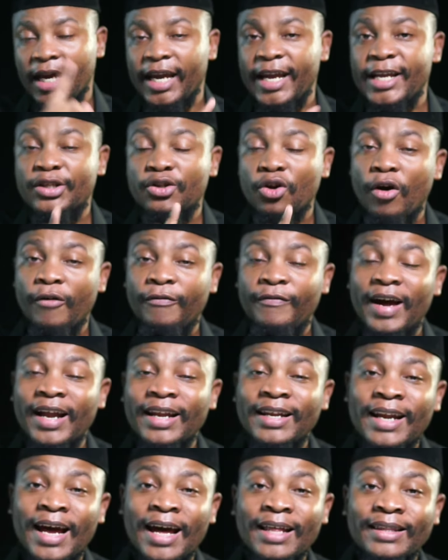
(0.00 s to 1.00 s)
it's of
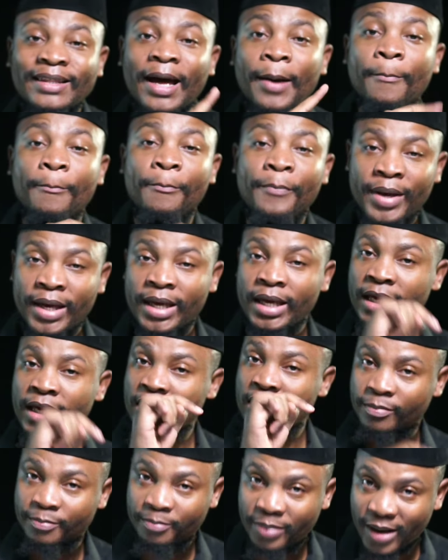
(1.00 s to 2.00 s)
another
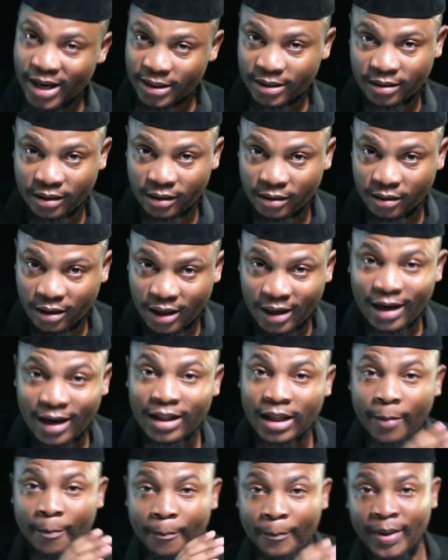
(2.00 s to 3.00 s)
big pastor,
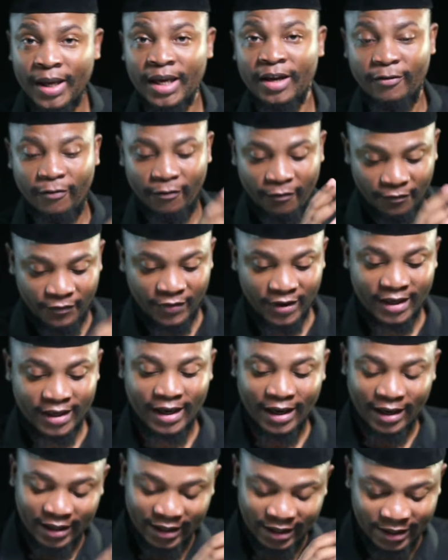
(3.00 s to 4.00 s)
another big
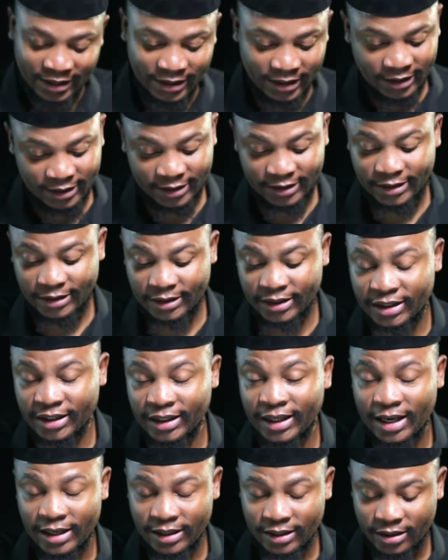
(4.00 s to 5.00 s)
figure in
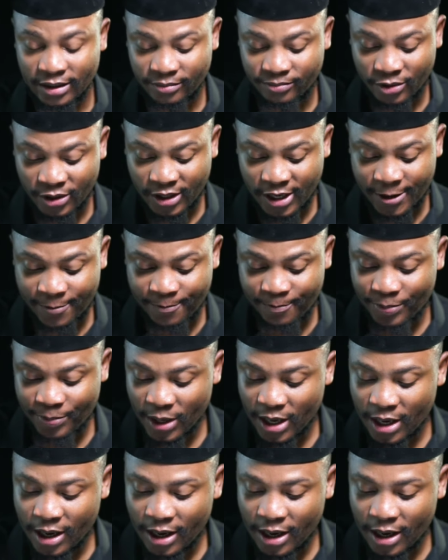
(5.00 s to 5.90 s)
ECG land. Okay.